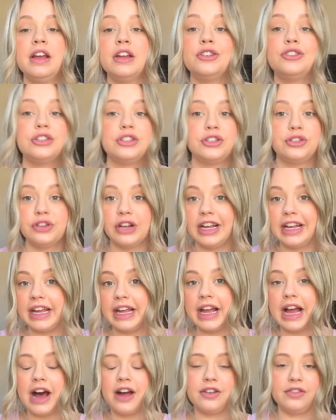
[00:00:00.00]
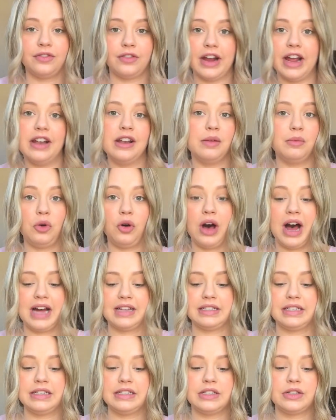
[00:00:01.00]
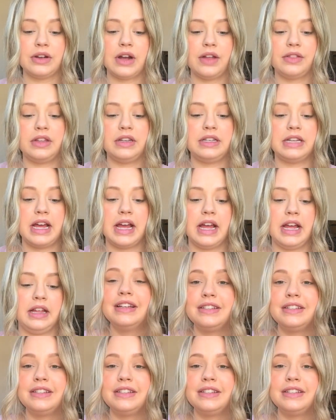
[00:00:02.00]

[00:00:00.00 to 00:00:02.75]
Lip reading: just drinking out of random glasses throughout the day.